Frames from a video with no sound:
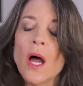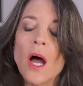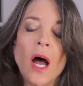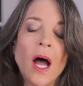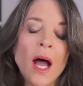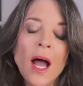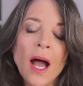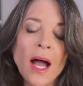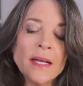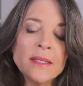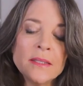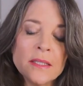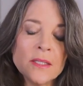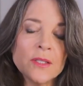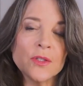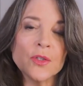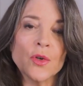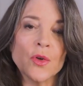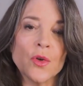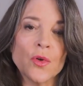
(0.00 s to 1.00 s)
I
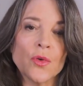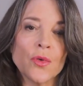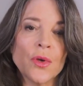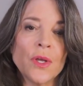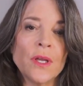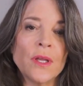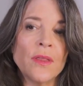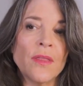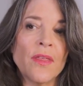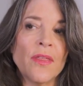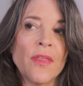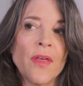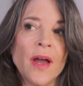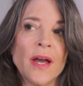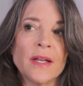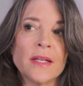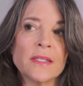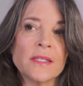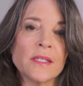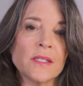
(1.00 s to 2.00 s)
disagree
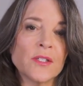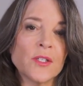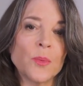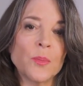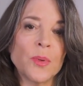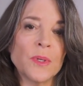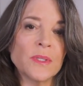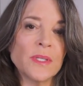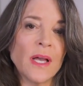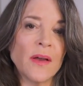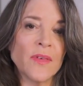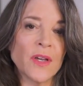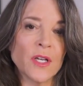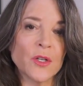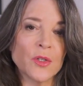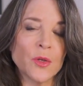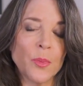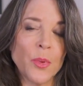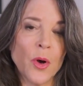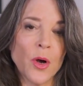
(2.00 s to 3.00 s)
that it's as simple as having
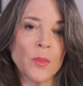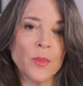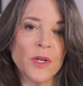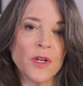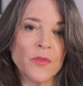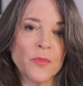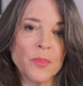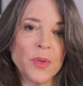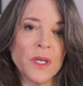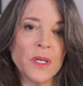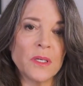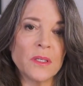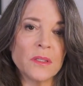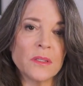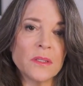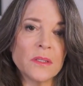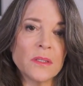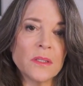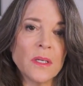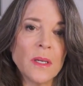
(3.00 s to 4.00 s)
a Department of
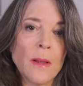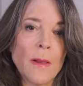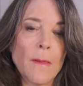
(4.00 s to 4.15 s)
Peace,